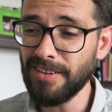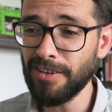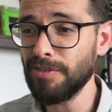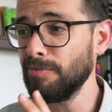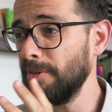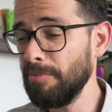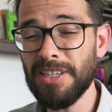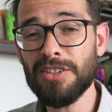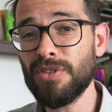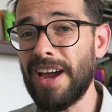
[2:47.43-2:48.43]
of
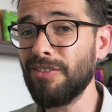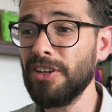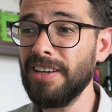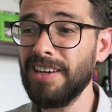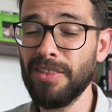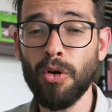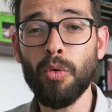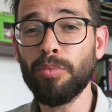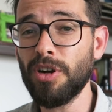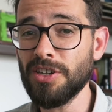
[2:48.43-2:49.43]
me traveling and the whole
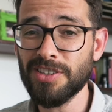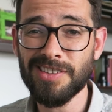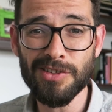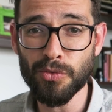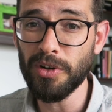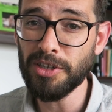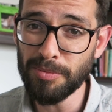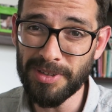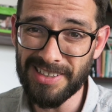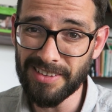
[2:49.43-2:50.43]
project is going to
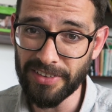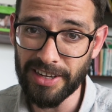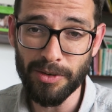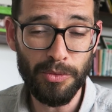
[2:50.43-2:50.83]
be delayed,